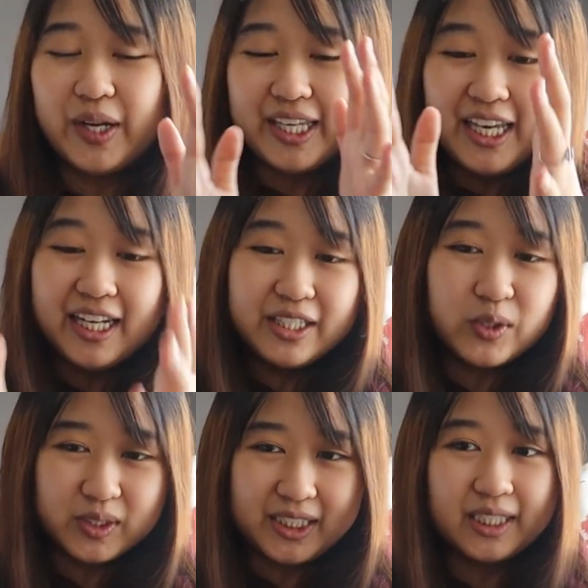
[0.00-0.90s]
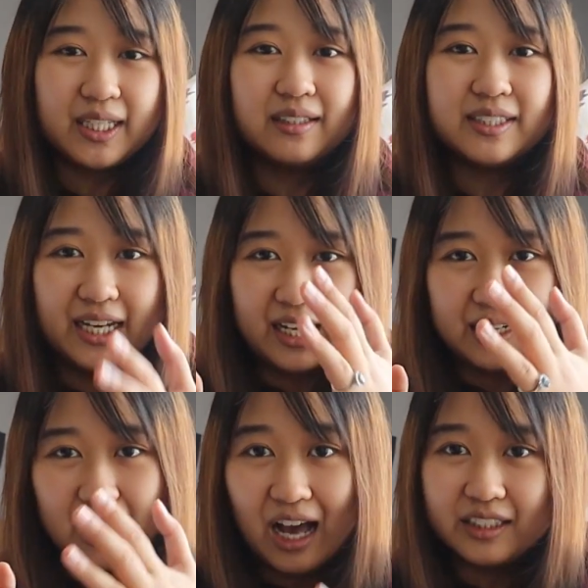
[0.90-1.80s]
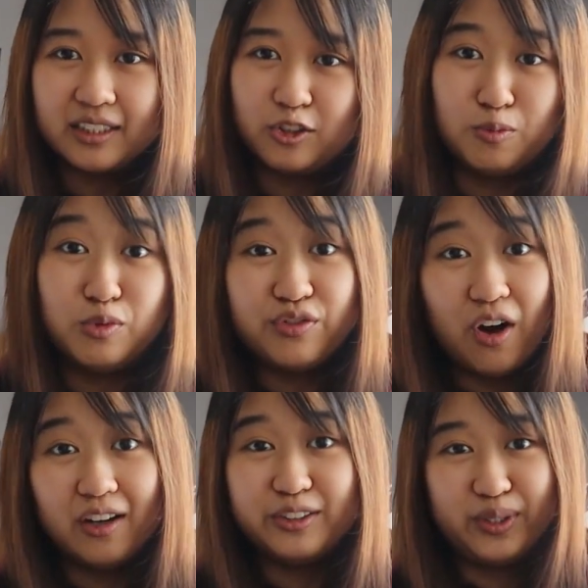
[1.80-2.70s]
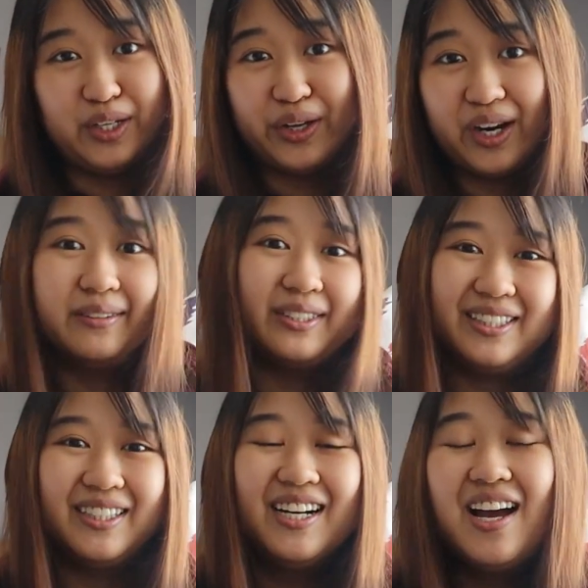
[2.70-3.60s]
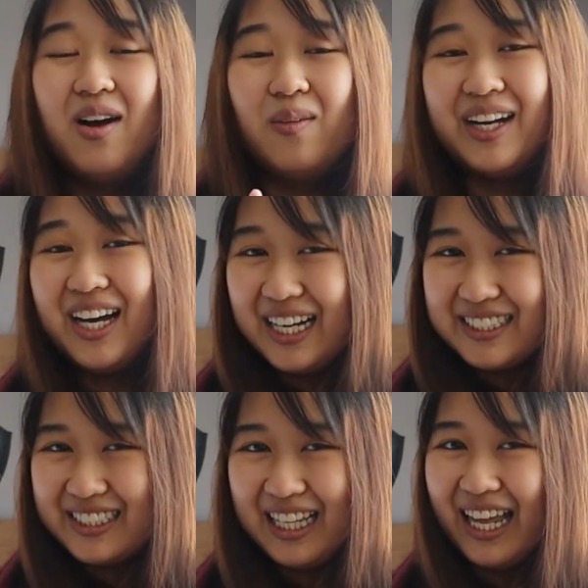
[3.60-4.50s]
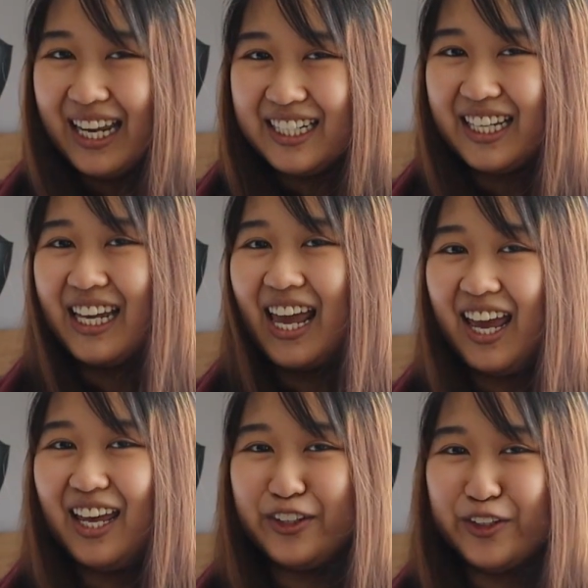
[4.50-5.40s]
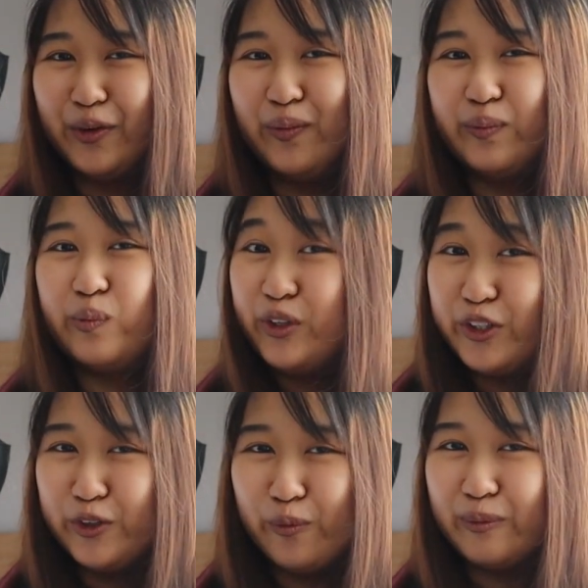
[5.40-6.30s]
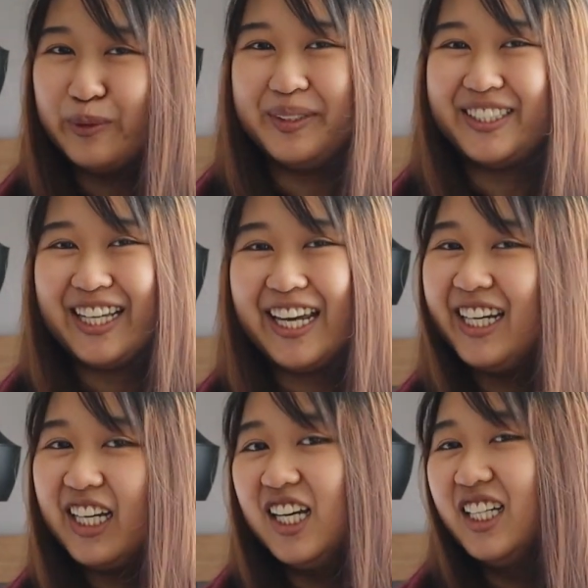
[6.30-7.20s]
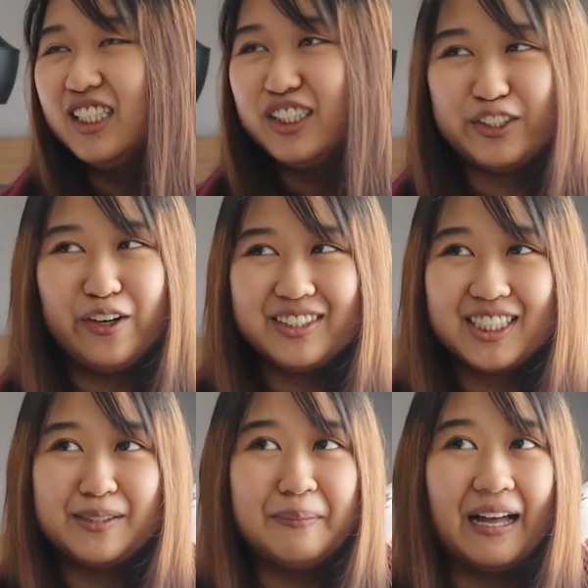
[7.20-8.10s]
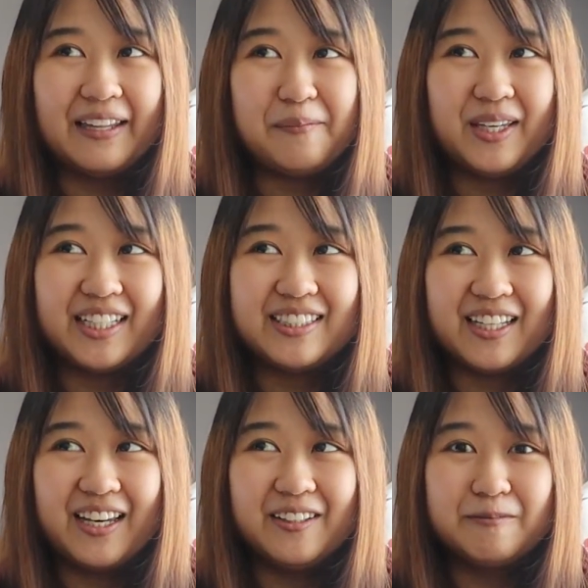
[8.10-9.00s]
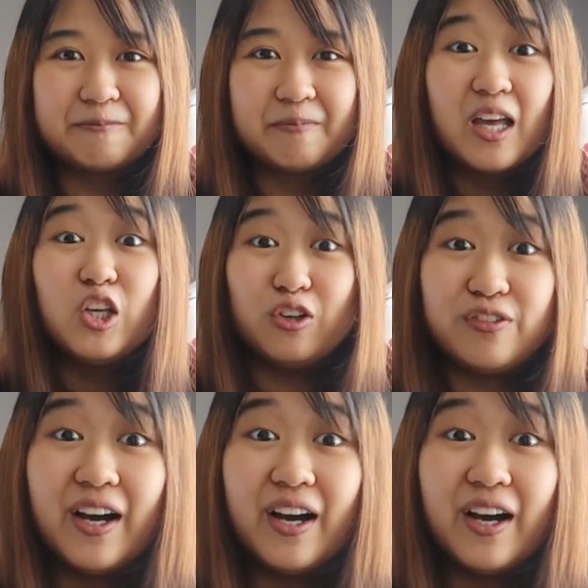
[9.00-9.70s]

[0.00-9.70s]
So they keyed in those details, and then they asked us to move on to another counter. When I asked the lady, hey, do you know where we'll be staying? She sort of just smiled at me and said, you'll